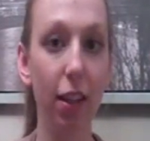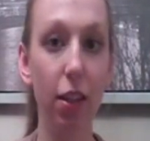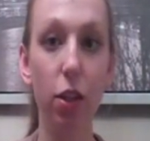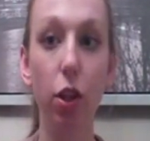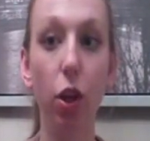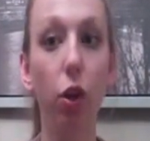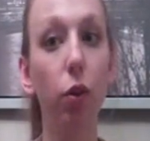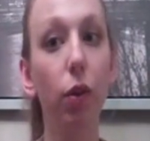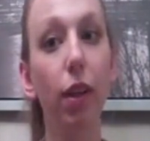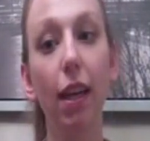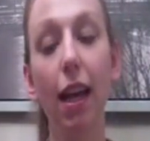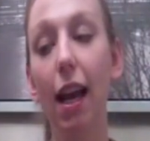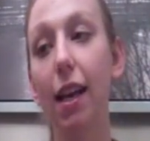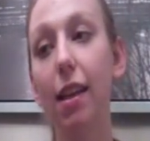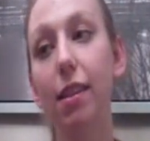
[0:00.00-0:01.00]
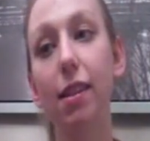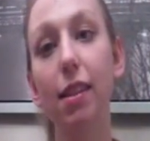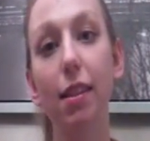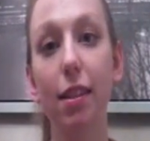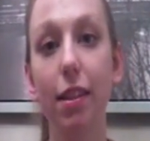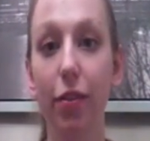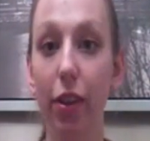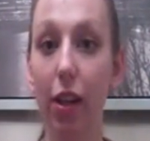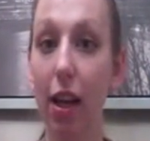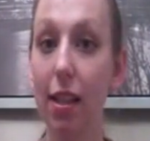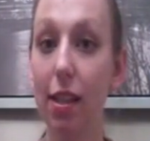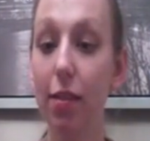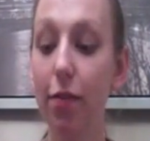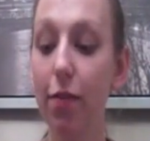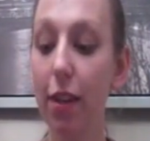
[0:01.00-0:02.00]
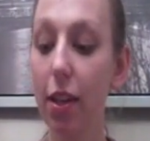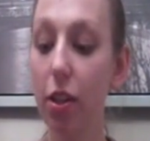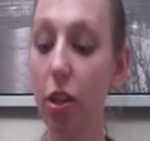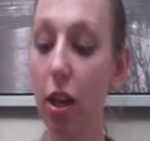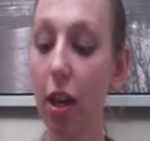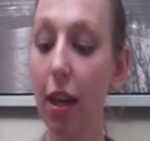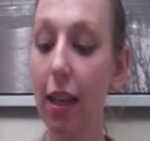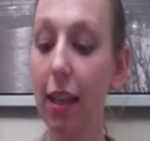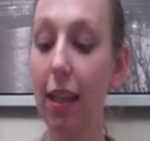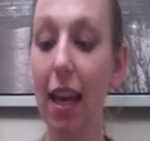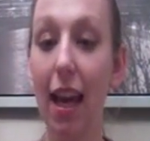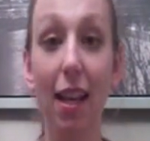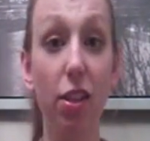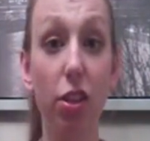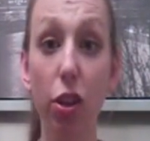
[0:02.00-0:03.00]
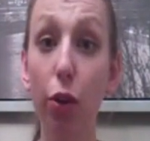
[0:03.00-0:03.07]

So he has different kinds of fish, he has